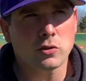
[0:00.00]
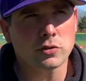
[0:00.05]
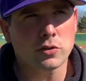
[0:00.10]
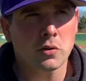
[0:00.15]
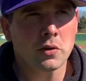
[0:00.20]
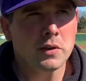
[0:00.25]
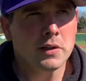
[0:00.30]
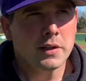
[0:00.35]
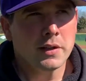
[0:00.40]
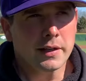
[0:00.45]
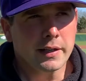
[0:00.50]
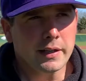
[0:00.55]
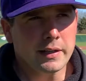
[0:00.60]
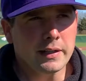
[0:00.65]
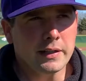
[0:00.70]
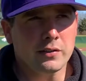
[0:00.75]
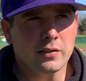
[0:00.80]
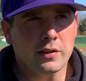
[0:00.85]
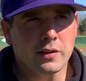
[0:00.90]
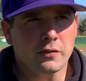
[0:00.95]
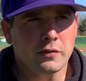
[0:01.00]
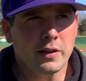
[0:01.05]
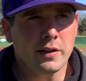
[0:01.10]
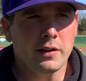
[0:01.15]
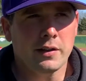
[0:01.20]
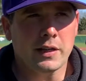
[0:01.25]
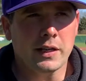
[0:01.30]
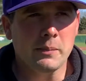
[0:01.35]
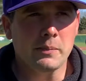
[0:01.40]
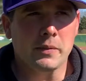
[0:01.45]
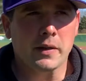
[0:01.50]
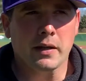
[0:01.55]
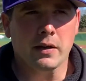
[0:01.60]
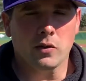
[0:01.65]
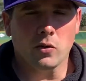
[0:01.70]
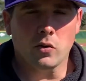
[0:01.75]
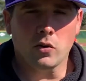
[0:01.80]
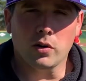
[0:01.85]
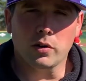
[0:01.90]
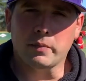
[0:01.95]
So he needs to, if he can keep that
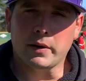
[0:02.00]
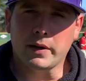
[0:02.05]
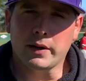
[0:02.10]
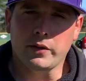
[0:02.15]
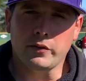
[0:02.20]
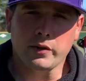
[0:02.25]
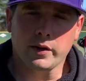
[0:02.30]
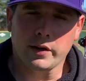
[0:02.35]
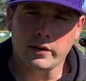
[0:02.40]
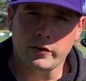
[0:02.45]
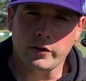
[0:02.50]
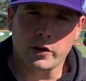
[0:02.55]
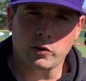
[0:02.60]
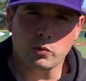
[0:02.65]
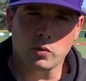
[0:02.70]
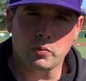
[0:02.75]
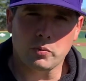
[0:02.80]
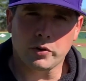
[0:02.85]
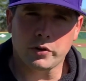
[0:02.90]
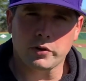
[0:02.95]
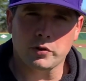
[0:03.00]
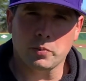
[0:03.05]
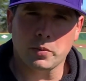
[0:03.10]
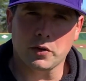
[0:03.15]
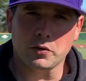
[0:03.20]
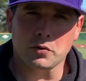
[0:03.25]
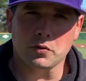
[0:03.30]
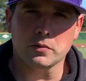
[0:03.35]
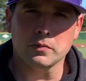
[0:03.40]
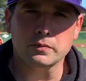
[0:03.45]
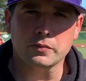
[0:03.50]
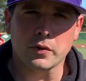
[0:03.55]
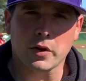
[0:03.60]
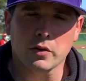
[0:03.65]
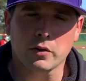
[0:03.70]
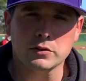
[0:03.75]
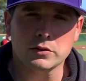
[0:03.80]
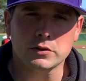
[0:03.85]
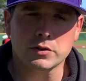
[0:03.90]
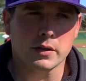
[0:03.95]
going, man, he's got a chance to be pretty special there
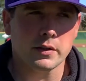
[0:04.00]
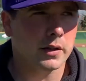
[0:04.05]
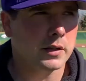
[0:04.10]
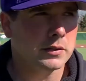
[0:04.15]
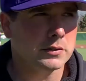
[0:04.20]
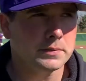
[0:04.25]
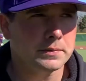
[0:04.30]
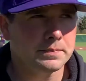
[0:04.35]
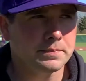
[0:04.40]
on Sundays.